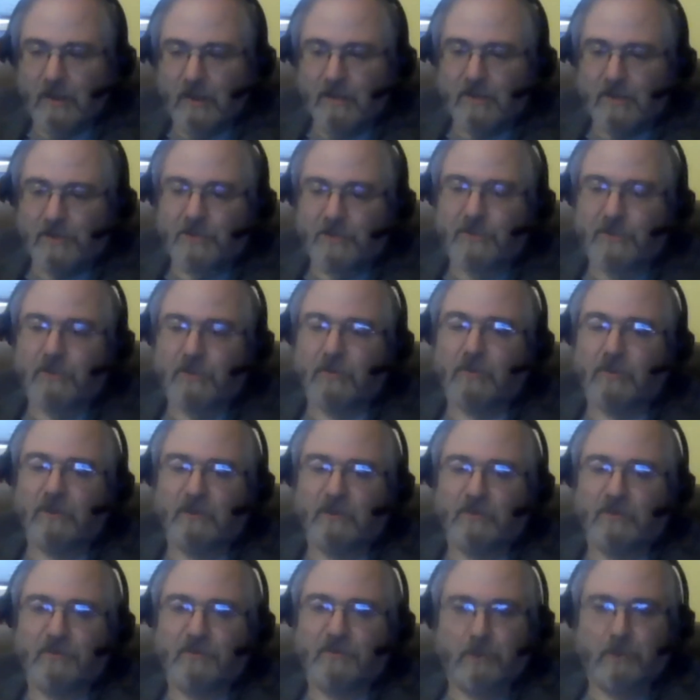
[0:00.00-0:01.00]
there's still
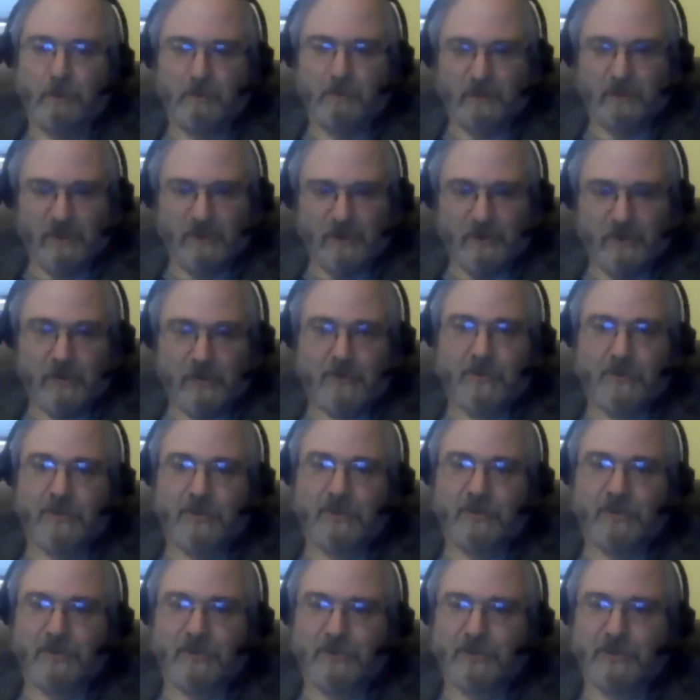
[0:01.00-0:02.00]
enough thermal inertia in
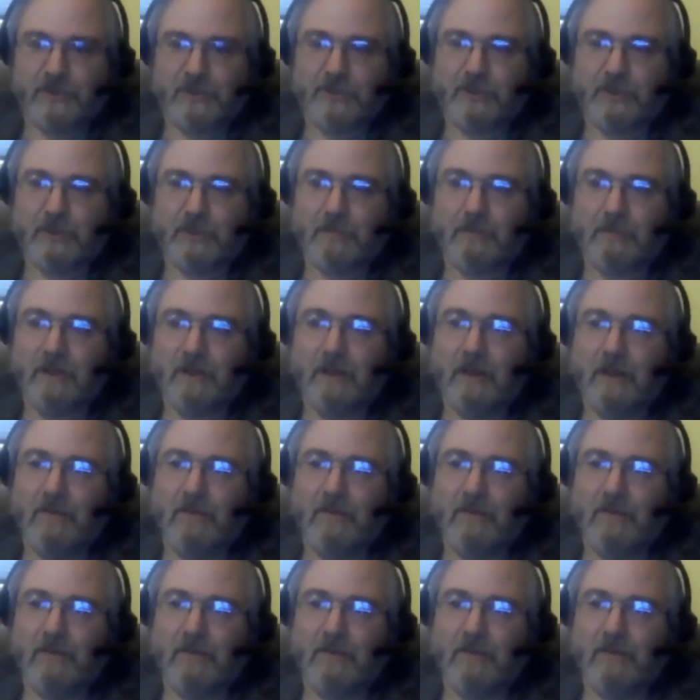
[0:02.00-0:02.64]
the system